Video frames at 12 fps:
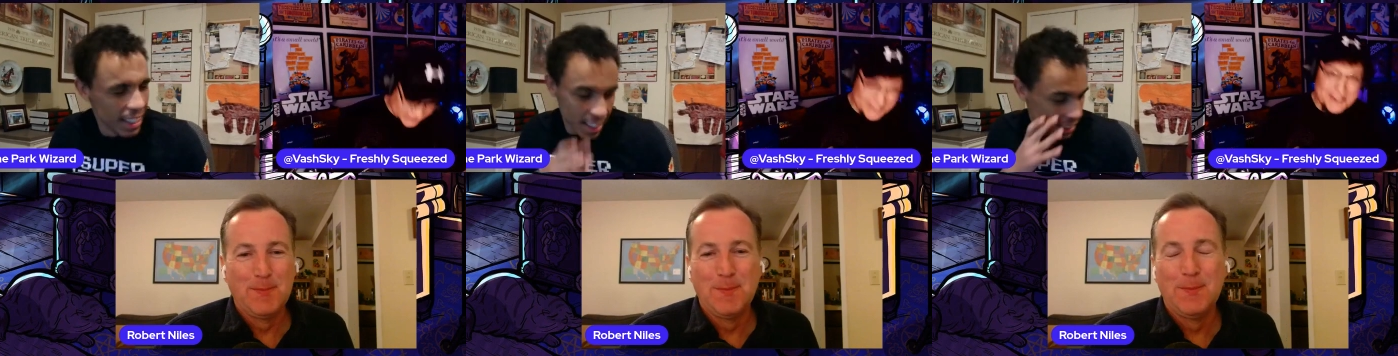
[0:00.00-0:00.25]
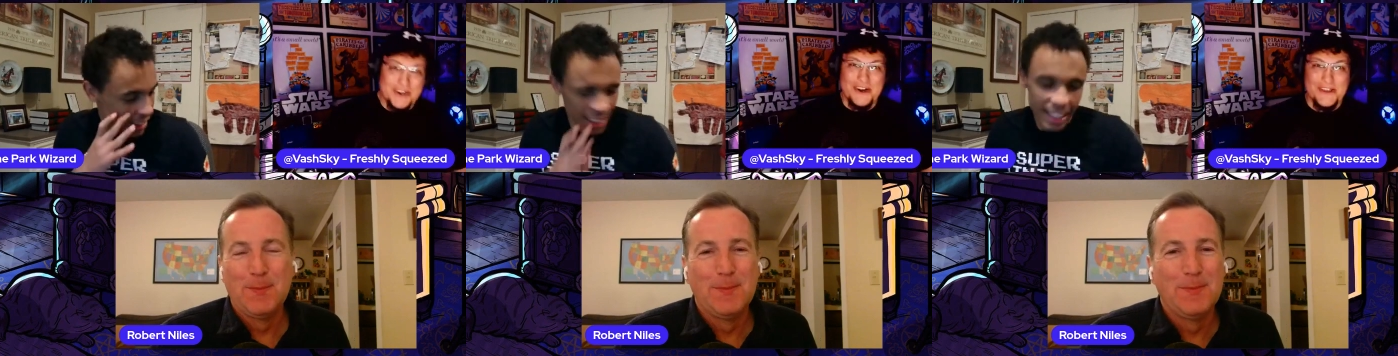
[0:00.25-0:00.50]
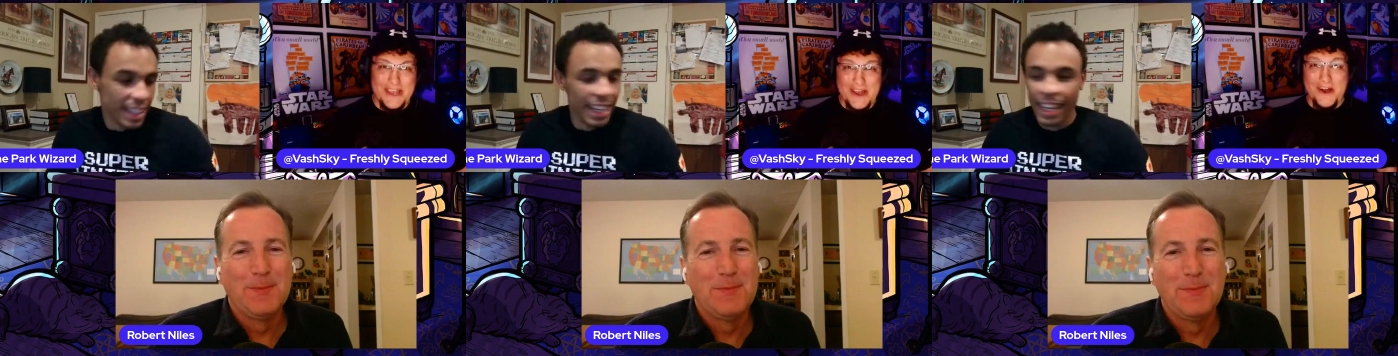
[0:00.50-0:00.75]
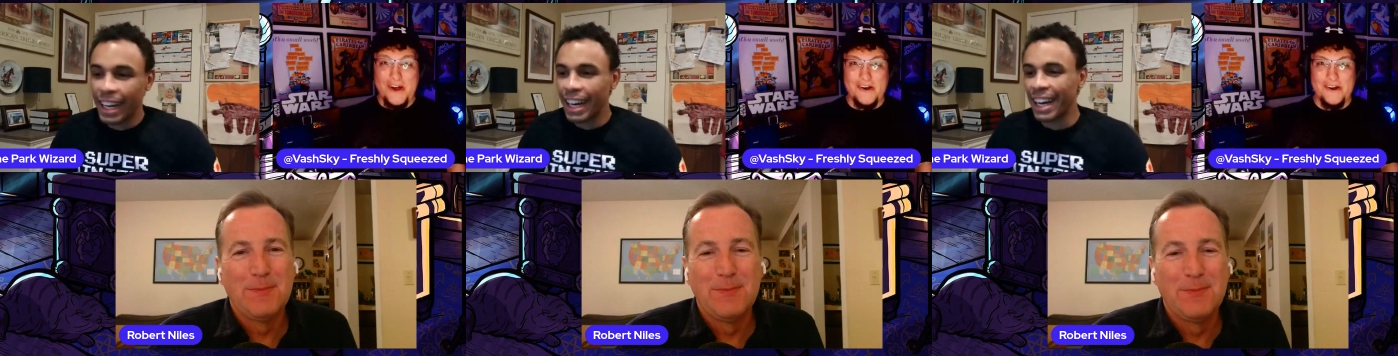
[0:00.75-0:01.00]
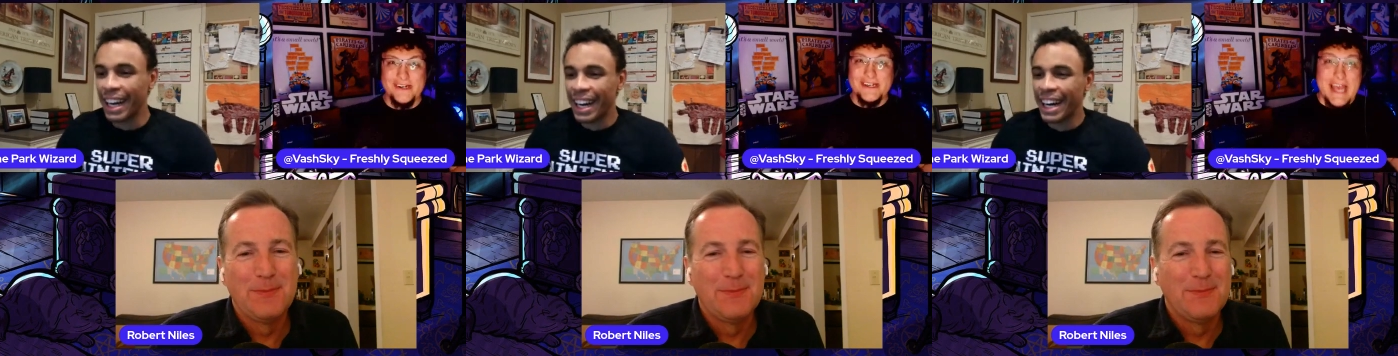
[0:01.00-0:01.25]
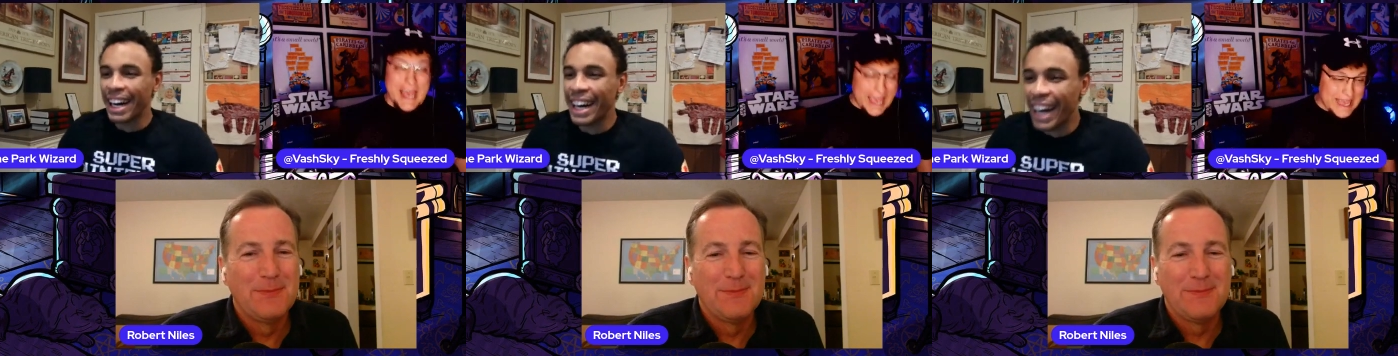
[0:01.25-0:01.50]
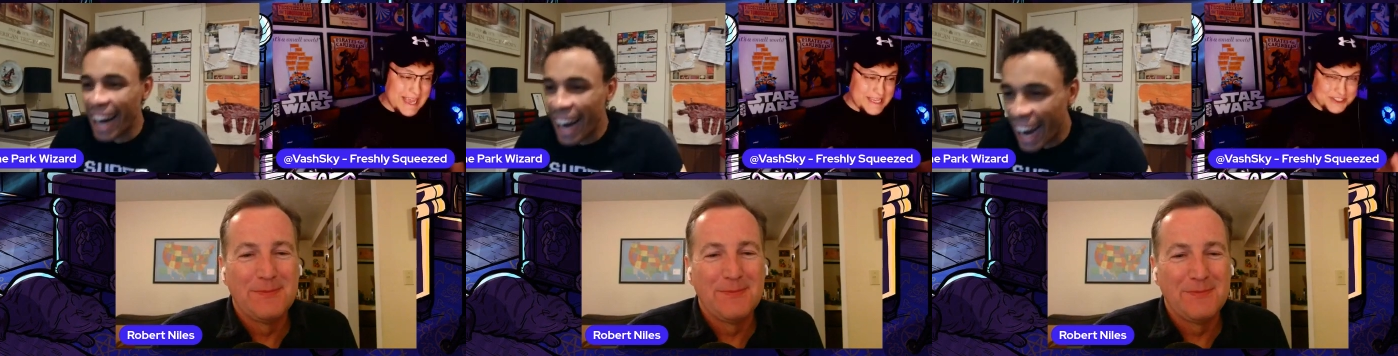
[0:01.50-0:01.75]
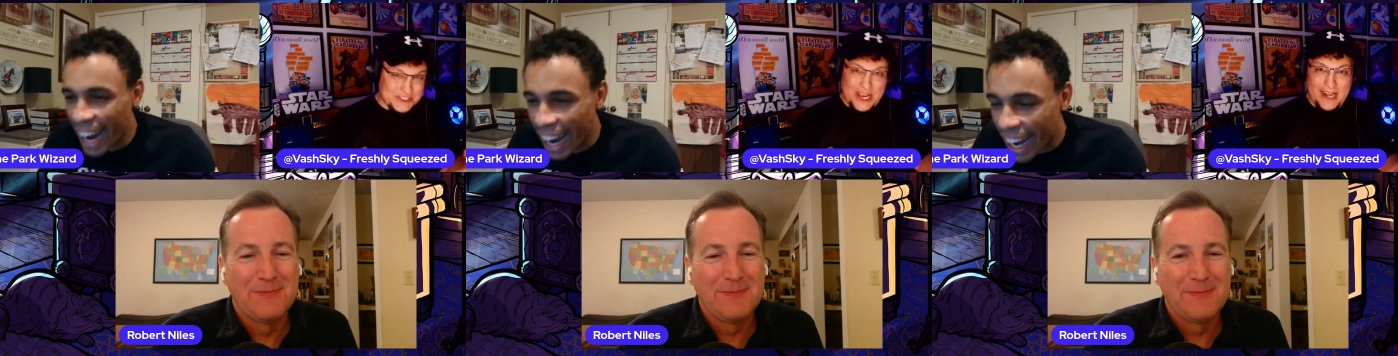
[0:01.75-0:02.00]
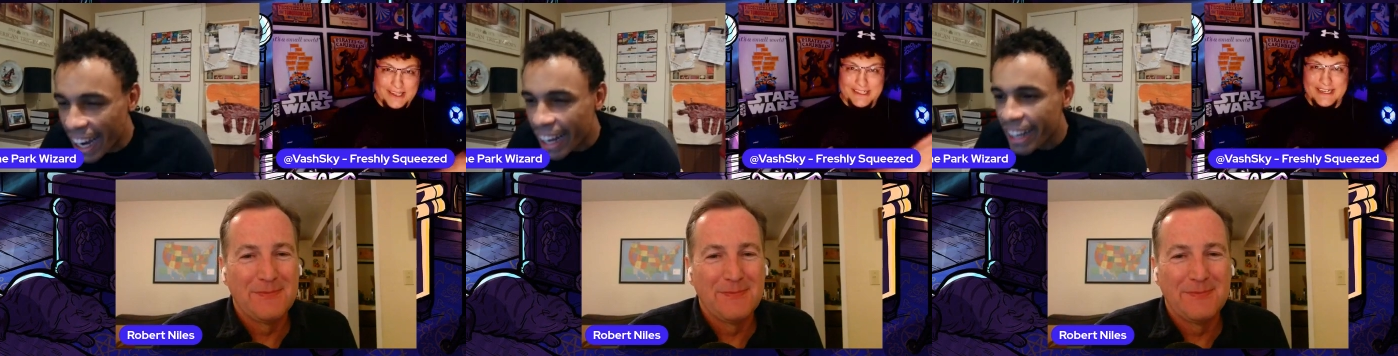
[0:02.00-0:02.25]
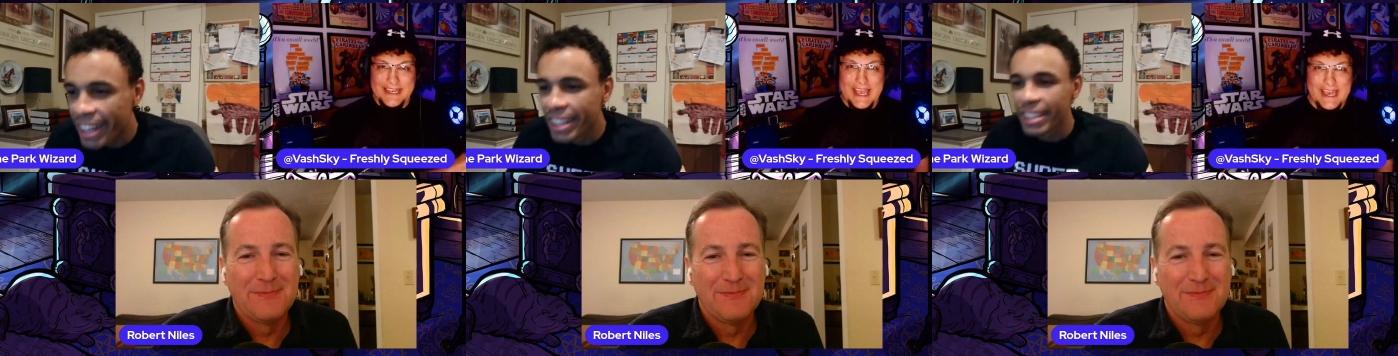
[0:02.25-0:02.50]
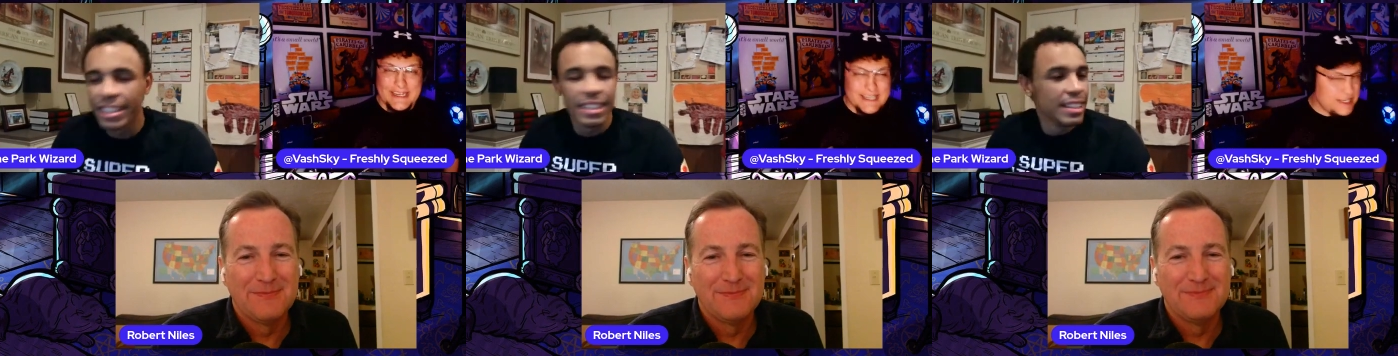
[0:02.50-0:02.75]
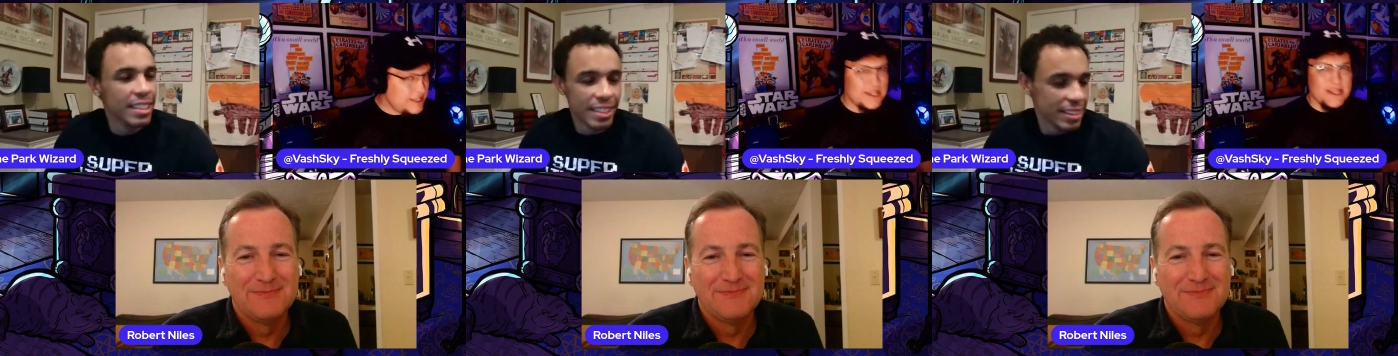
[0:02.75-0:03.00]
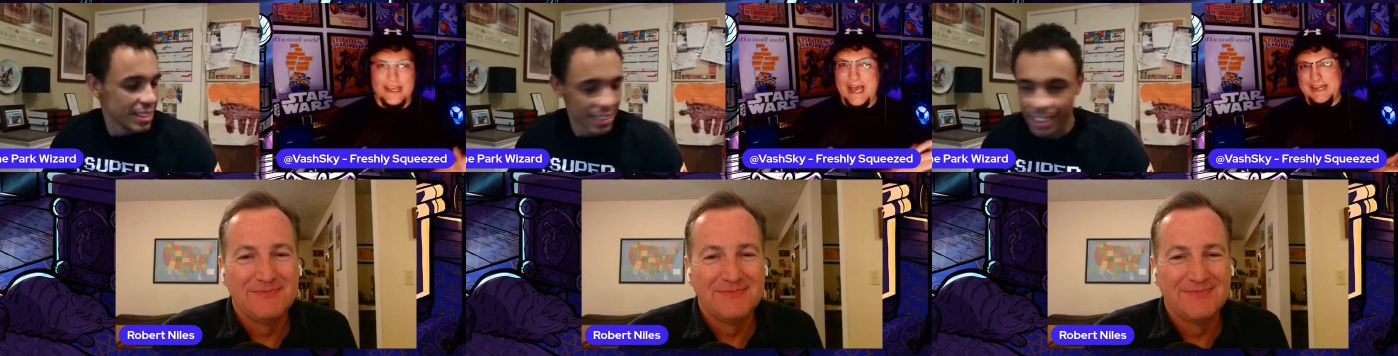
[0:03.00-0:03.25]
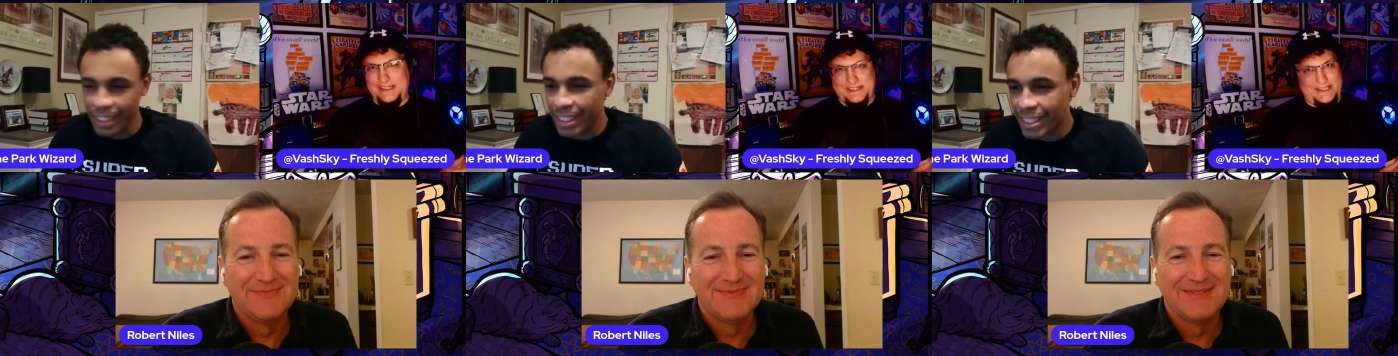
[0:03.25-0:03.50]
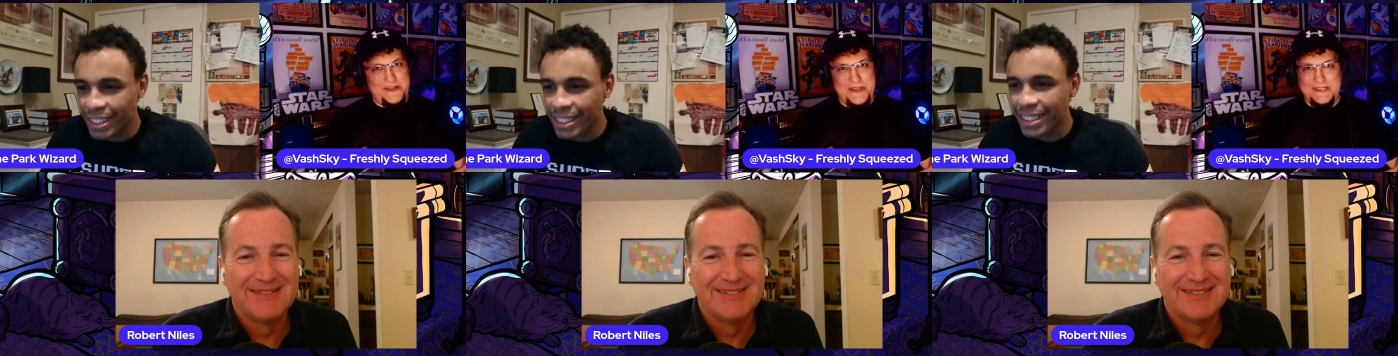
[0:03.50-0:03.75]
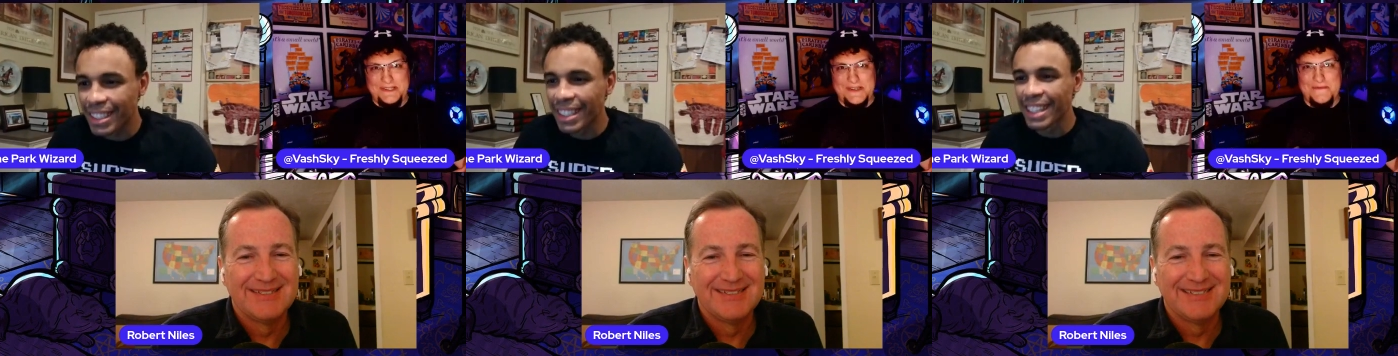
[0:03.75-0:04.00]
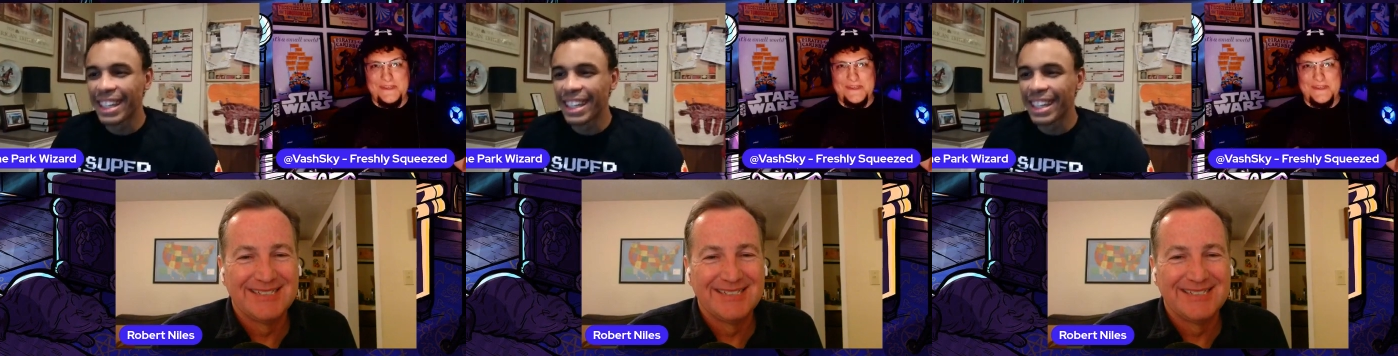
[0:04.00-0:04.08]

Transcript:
Speaker 1: They're, they are. hey, that chocolate and candy, you got to sell that stuff,